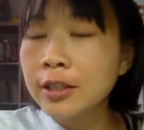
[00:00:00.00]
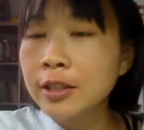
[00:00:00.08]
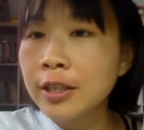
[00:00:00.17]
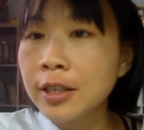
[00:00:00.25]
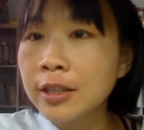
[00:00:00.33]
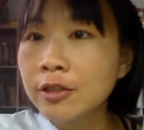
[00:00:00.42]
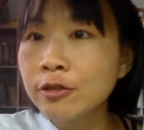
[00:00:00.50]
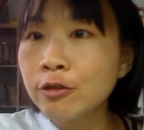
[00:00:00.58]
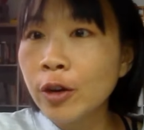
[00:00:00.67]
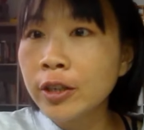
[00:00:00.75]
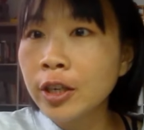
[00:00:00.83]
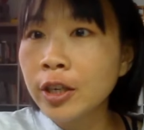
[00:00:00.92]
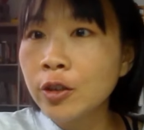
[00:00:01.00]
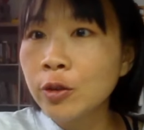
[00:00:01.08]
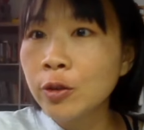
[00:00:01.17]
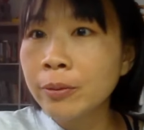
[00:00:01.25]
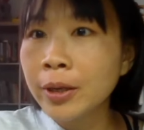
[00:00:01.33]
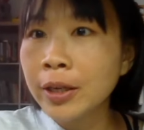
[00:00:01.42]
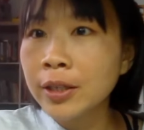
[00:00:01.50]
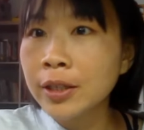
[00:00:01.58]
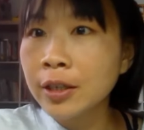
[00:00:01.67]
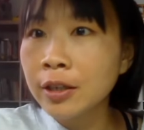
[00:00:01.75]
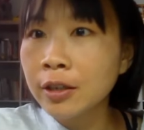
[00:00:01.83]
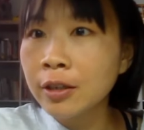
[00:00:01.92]
There is one agreement
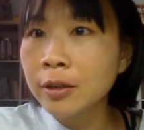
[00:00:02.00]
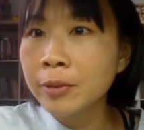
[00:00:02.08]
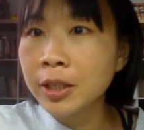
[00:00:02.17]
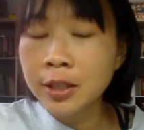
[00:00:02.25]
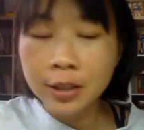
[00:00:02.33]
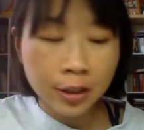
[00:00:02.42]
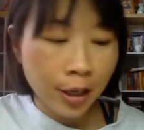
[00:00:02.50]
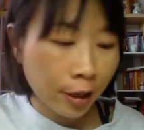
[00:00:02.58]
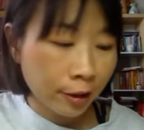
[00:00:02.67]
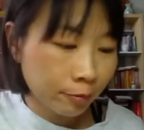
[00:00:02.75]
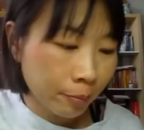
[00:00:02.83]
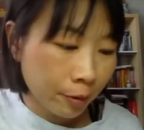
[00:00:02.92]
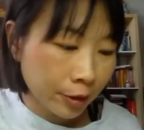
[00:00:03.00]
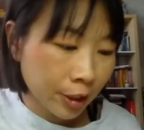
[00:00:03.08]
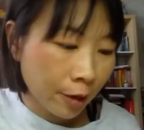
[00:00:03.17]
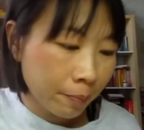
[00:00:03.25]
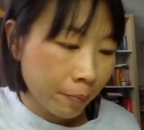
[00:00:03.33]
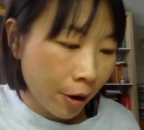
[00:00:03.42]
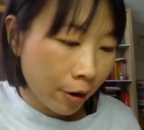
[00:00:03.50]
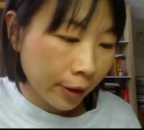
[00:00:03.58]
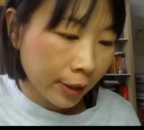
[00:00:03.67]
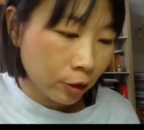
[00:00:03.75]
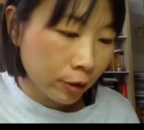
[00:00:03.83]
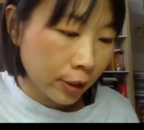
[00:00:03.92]
in the chat box,
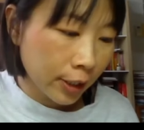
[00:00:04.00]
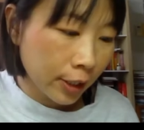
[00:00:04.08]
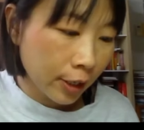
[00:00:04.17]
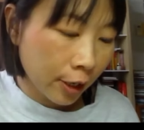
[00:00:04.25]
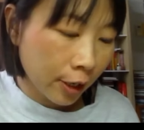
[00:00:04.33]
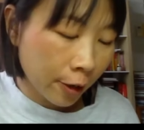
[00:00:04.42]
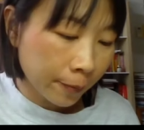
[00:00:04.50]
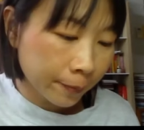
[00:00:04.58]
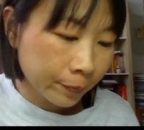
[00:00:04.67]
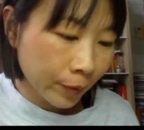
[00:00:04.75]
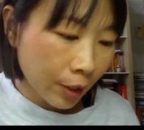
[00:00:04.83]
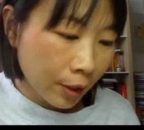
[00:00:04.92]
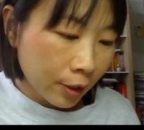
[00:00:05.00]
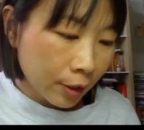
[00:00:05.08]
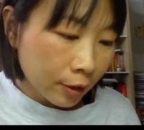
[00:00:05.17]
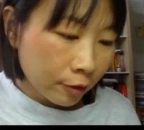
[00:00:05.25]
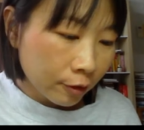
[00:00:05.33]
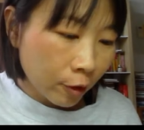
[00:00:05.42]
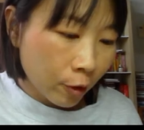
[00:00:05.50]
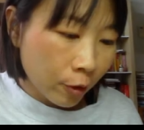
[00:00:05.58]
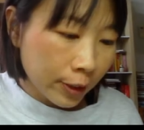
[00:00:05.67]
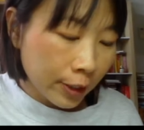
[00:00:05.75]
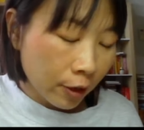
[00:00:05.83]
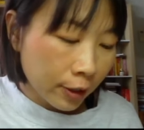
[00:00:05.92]
actually.
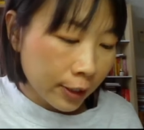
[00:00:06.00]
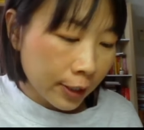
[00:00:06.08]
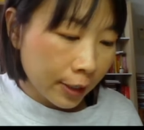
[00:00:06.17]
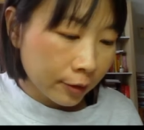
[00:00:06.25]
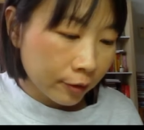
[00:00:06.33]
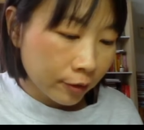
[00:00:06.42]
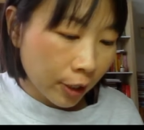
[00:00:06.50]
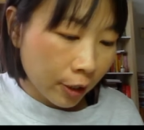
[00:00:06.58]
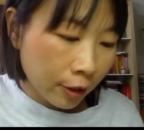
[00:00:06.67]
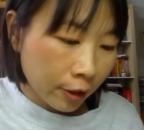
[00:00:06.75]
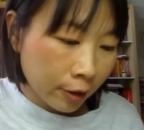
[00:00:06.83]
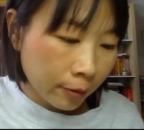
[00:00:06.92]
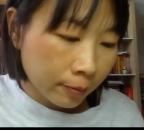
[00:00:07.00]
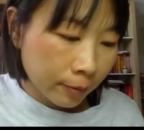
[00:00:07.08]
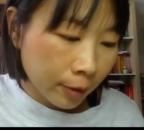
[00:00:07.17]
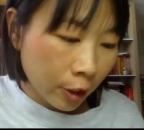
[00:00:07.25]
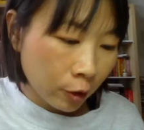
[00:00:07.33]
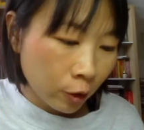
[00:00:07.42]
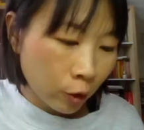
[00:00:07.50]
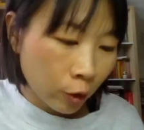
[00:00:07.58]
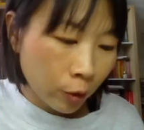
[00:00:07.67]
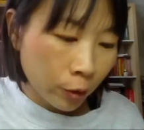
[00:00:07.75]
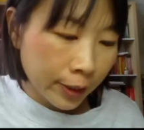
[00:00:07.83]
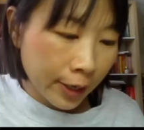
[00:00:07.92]
So the audience
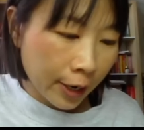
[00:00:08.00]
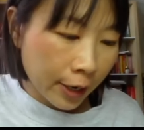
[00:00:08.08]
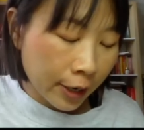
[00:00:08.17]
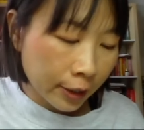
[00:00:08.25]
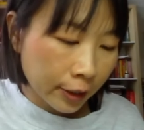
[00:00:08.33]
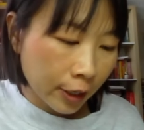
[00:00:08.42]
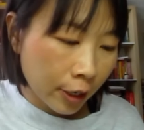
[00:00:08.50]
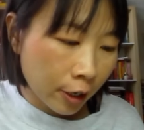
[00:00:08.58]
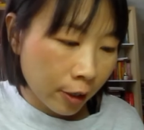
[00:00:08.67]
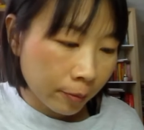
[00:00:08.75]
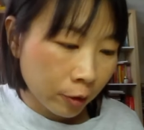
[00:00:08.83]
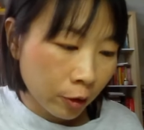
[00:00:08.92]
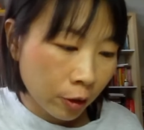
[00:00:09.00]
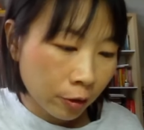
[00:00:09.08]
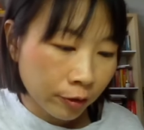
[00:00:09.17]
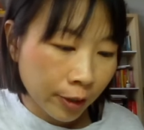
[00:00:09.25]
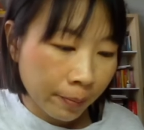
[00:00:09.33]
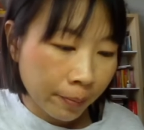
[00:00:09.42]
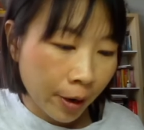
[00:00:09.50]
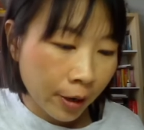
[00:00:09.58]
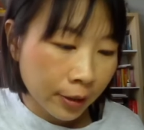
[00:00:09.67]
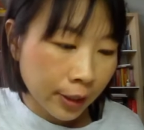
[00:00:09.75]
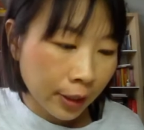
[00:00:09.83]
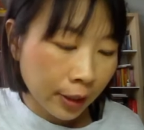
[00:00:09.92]
agree that, some
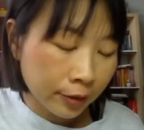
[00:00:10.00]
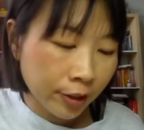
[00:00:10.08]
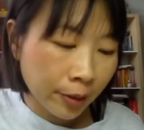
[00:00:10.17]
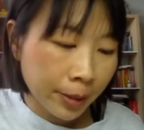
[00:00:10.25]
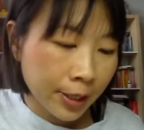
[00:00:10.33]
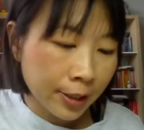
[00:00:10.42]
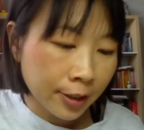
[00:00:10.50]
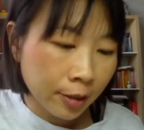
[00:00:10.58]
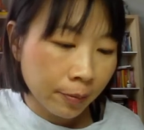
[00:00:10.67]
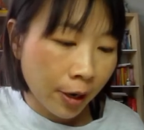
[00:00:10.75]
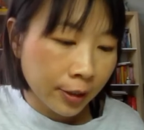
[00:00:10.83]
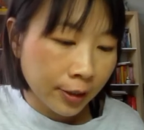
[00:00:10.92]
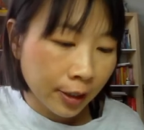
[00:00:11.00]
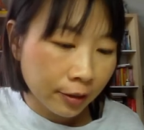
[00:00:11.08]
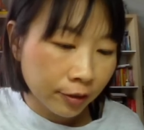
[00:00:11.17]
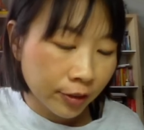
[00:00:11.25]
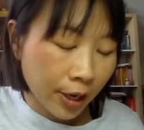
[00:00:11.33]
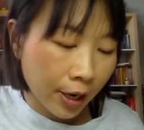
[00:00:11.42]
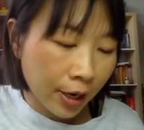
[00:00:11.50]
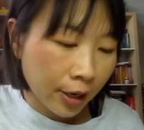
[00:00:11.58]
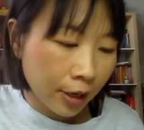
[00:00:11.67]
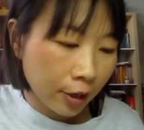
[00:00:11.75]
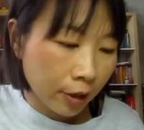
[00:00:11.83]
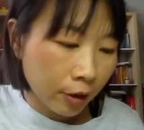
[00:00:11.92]
projects, some energy projects
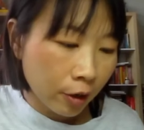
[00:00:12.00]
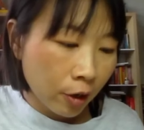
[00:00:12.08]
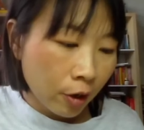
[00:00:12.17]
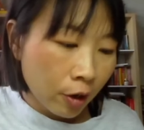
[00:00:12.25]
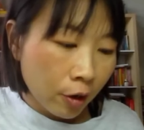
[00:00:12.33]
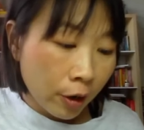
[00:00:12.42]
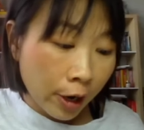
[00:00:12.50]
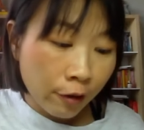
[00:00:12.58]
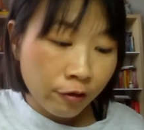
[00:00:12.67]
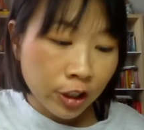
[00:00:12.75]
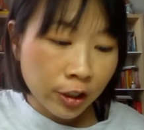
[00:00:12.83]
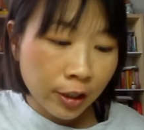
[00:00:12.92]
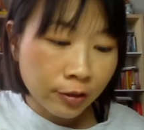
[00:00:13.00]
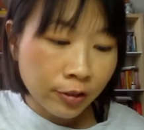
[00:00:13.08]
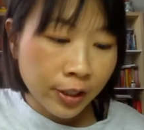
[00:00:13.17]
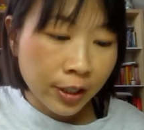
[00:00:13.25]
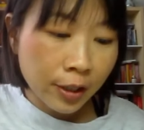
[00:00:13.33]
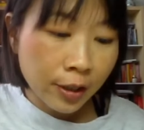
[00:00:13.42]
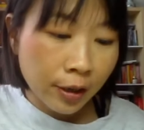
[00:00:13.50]
are efficiency